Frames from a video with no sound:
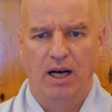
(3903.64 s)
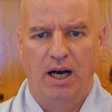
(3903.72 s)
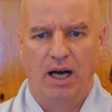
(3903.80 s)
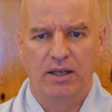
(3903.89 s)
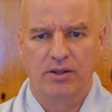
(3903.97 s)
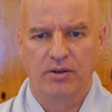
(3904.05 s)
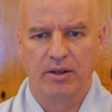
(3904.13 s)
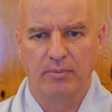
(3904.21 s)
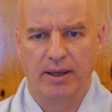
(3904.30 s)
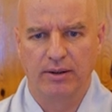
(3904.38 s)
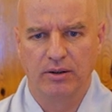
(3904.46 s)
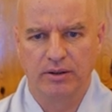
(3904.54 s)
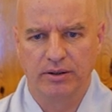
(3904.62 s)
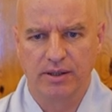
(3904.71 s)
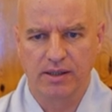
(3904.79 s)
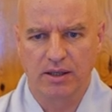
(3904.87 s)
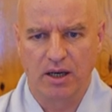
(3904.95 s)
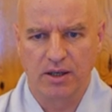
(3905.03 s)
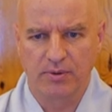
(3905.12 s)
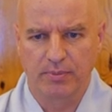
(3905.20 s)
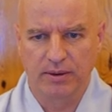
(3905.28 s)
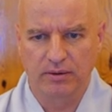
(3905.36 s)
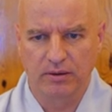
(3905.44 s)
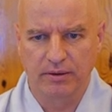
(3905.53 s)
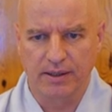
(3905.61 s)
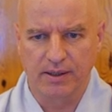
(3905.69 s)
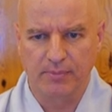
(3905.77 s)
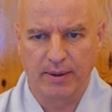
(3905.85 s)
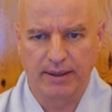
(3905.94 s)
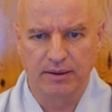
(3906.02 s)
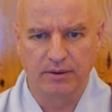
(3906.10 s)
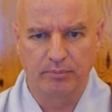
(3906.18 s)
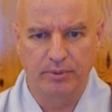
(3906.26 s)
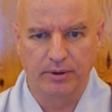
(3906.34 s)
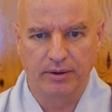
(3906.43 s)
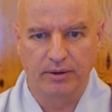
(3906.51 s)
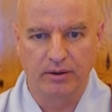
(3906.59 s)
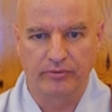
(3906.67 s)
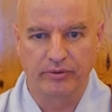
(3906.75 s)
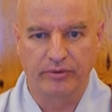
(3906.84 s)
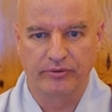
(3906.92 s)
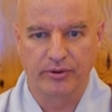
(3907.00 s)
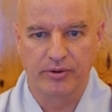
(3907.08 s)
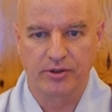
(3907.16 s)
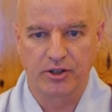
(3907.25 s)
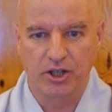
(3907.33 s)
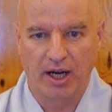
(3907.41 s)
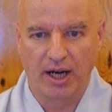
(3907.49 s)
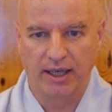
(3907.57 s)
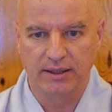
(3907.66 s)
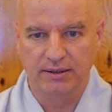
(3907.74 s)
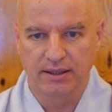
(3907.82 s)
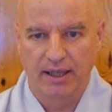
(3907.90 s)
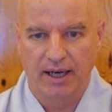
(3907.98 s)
Hi, Sunim, my daughter is in hospital expecting the birth of her first child.